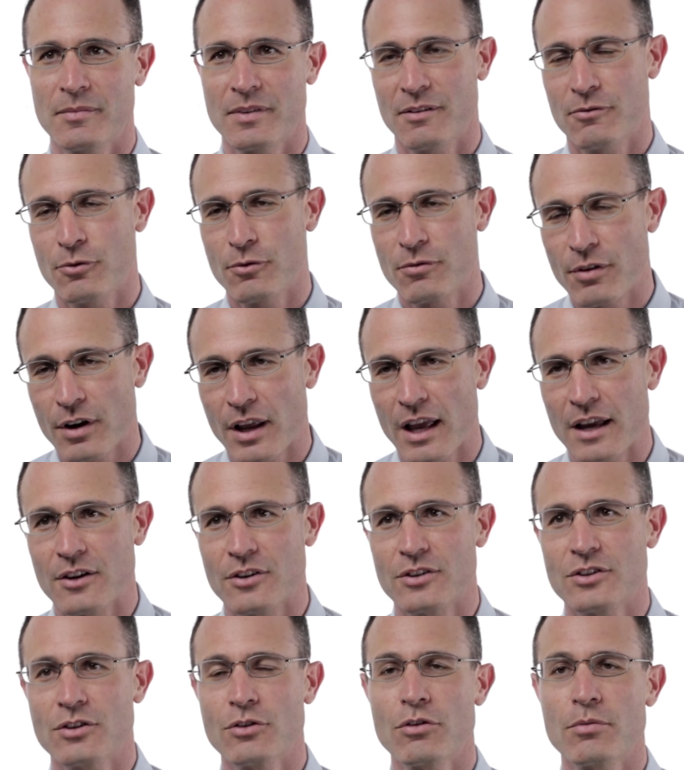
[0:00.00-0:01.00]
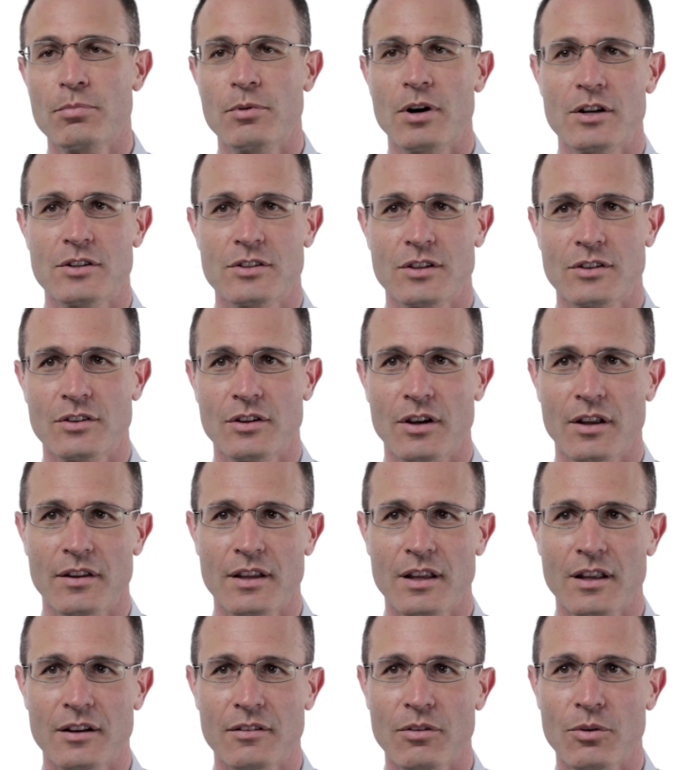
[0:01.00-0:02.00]
if you forget your toothbrush, it's not
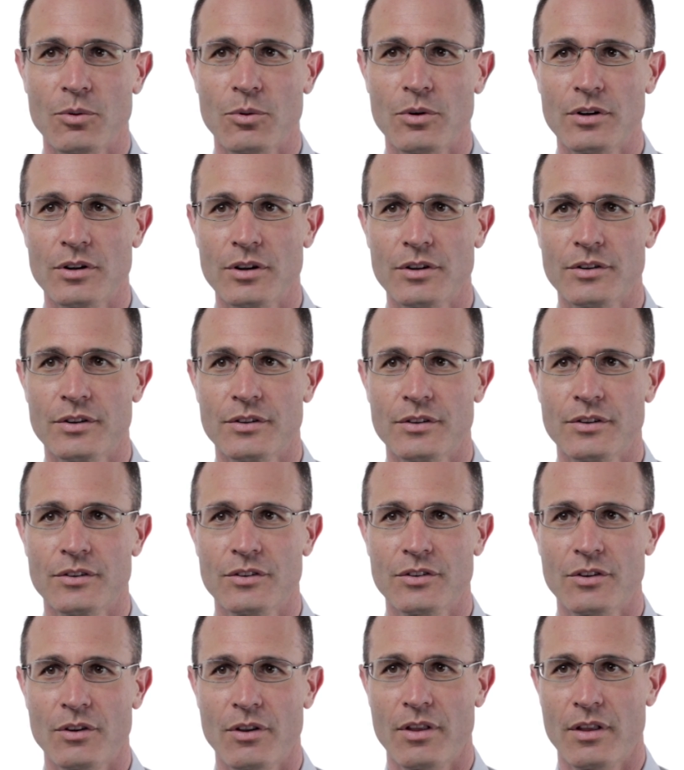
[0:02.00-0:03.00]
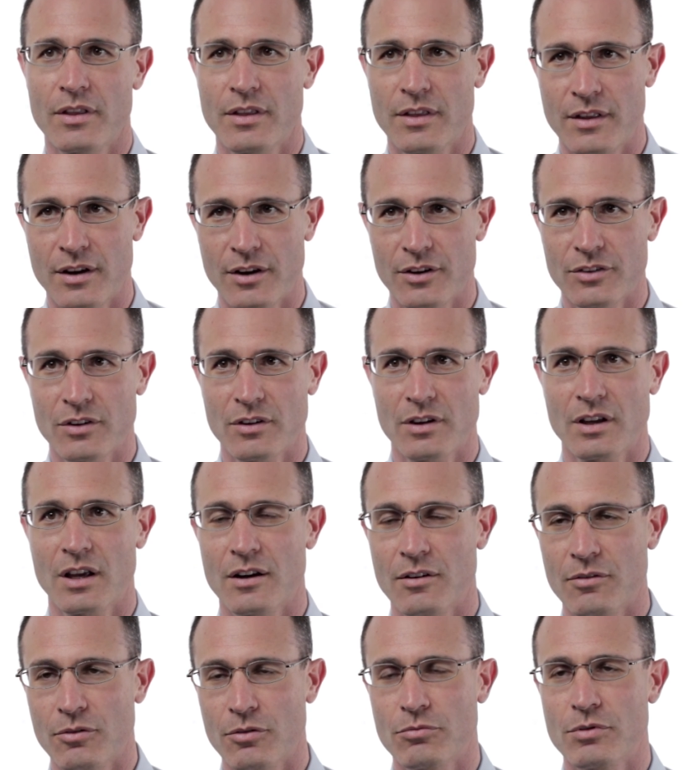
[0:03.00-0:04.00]
the end of the world. So there's a
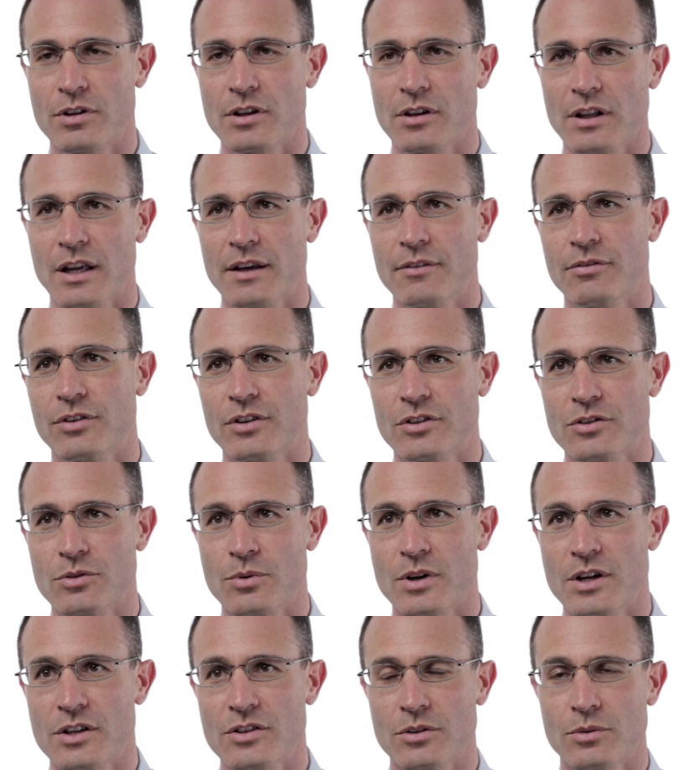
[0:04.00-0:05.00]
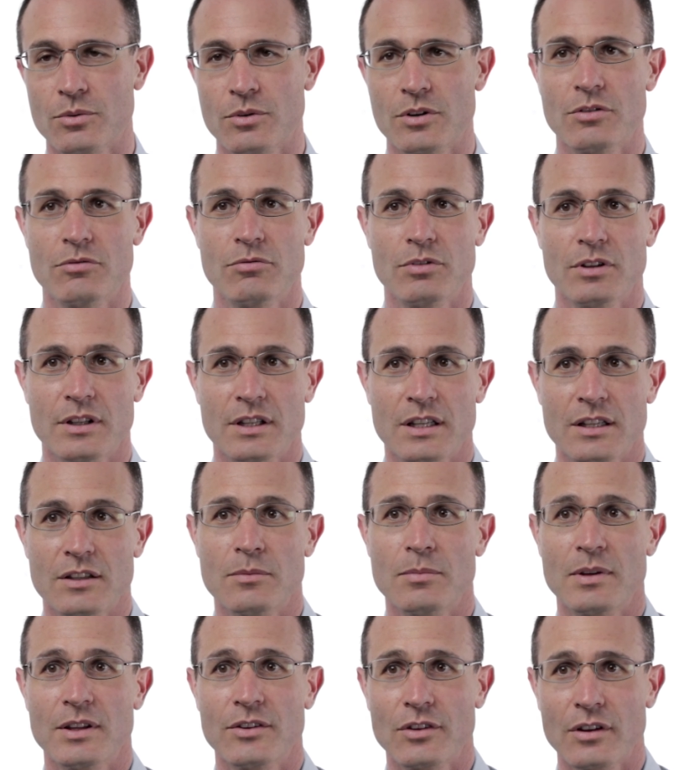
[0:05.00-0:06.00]
kind of a real life situation where you really need
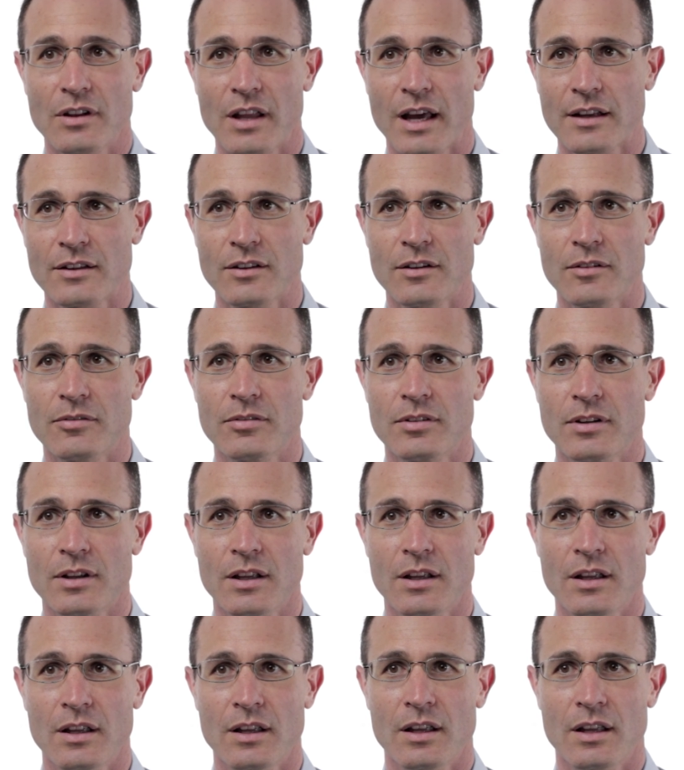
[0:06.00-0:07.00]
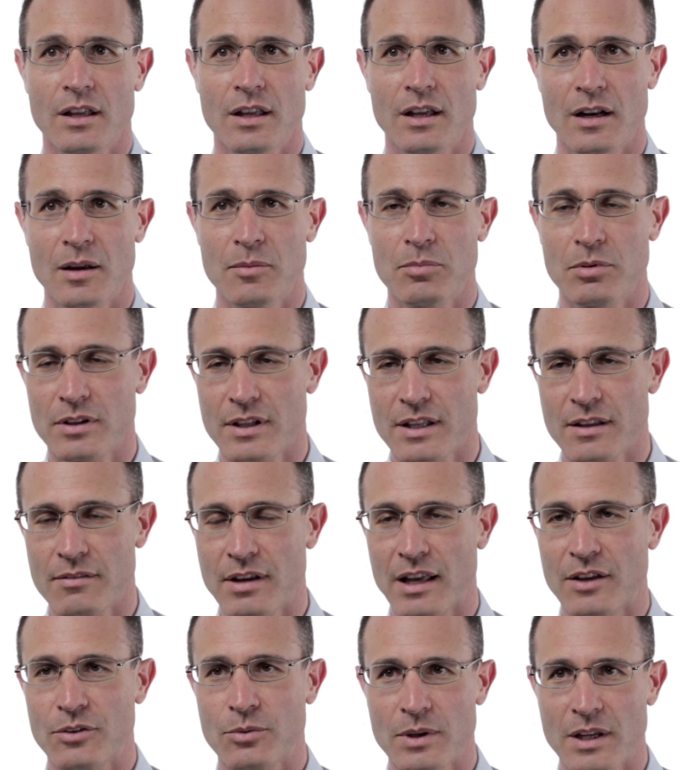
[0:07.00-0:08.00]
to be selective. And I believe
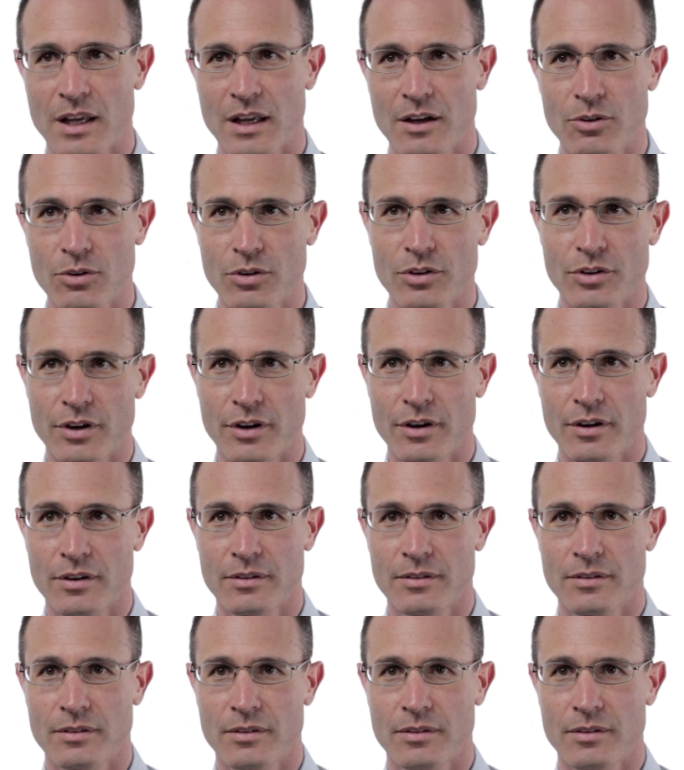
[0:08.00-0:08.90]
as we get older,